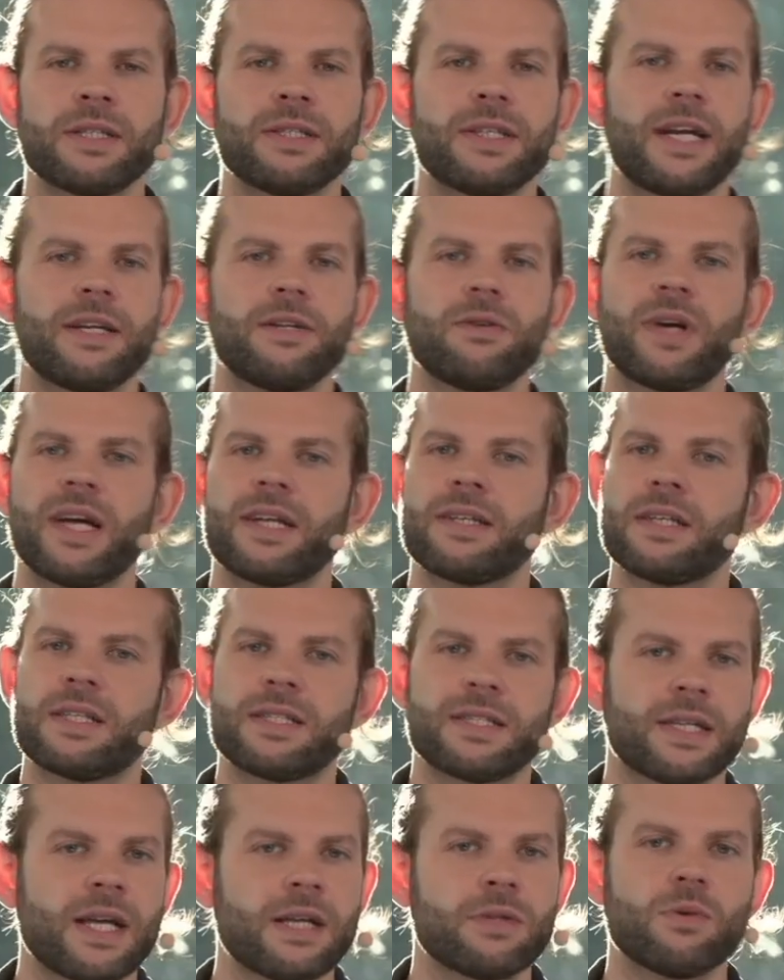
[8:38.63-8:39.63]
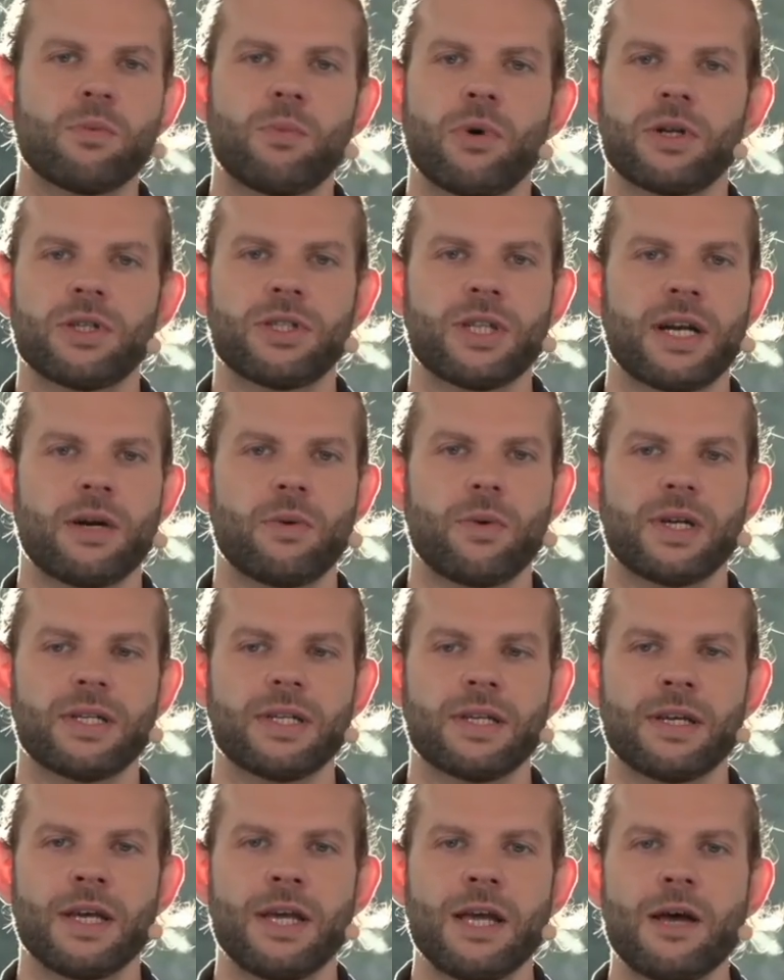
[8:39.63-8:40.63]
and then you get the sales report
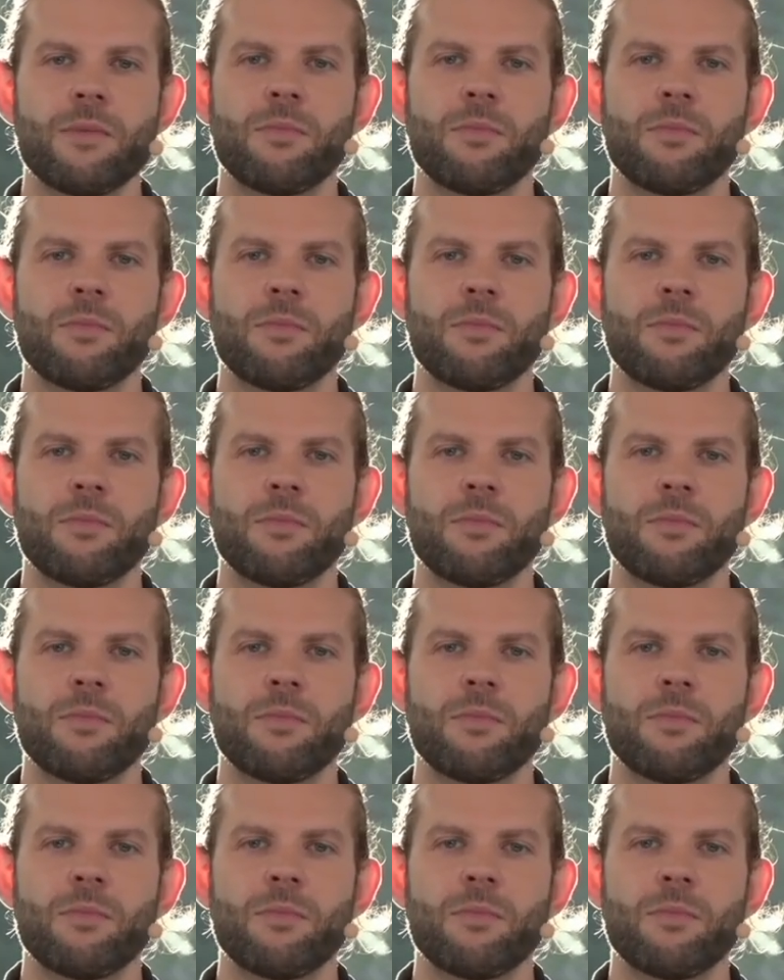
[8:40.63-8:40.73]
generated.